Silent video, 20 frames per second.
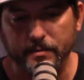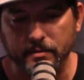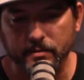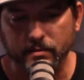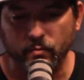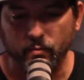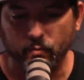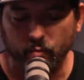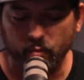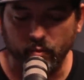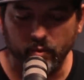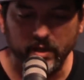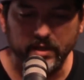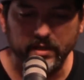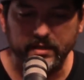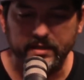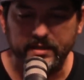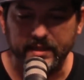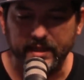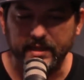
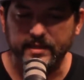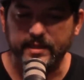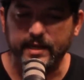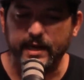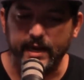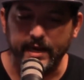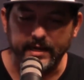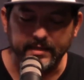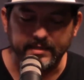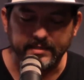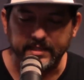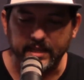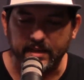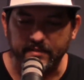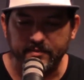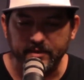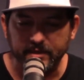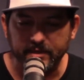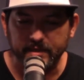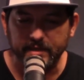one thing that I
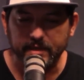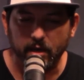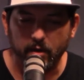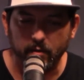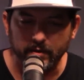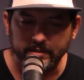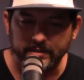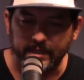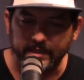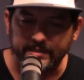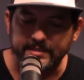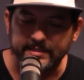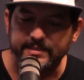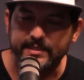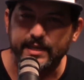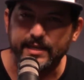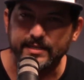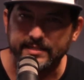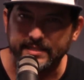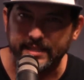definitely always like to
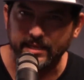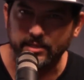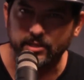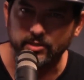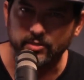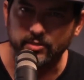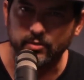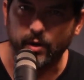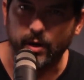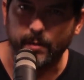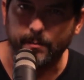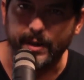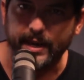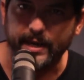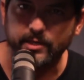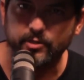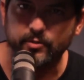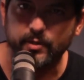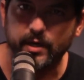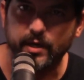say is thank you to our
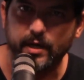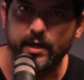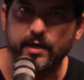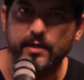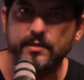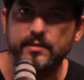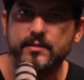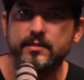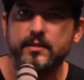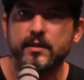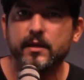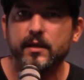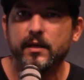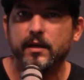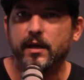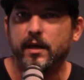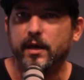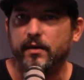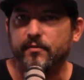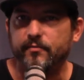Patreons
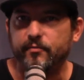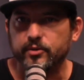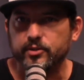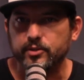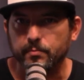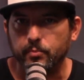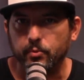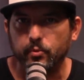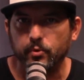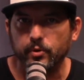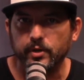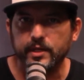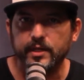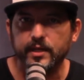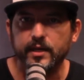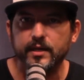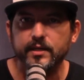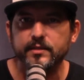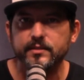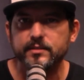for supporting
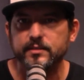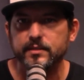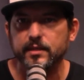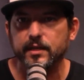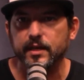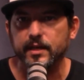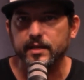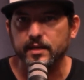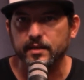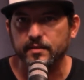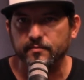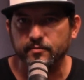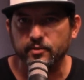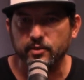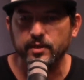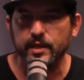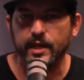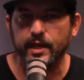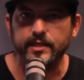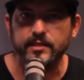us. If
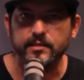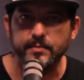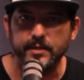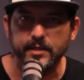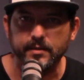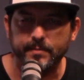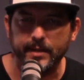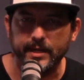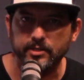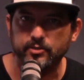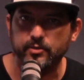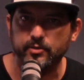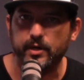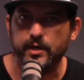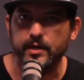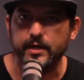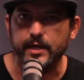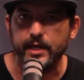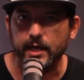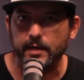you'd like to be a
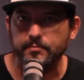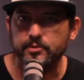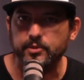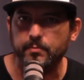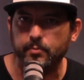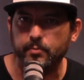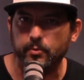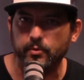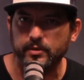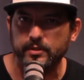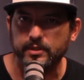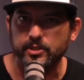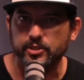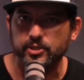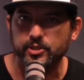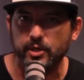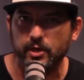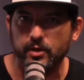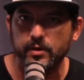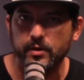Patreon and help support this
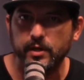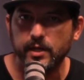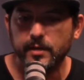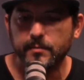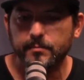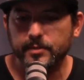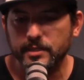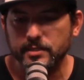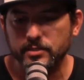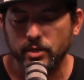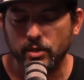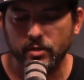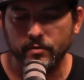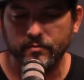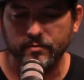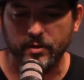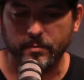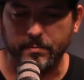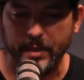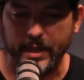show, please go
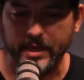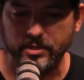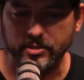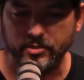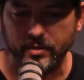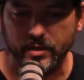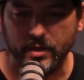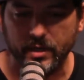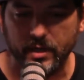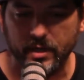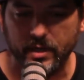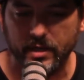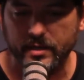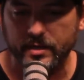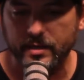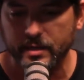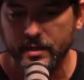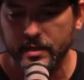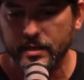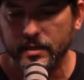over to
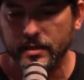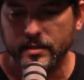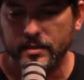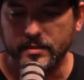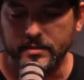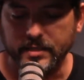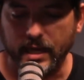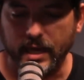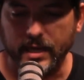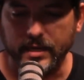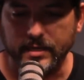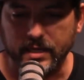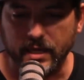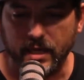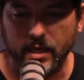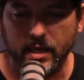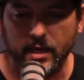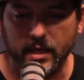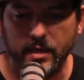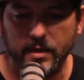
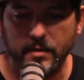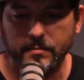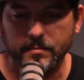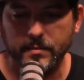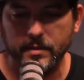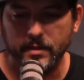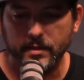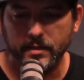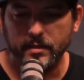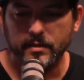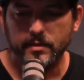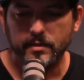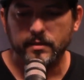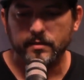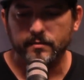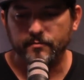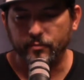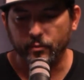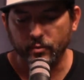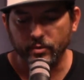
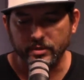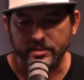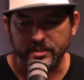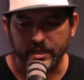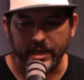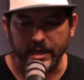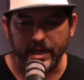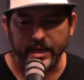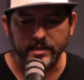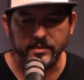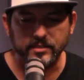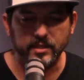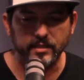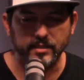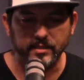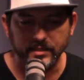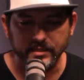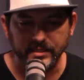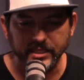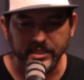
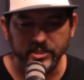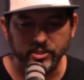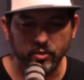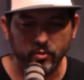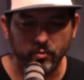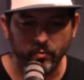patreon.com/The Digital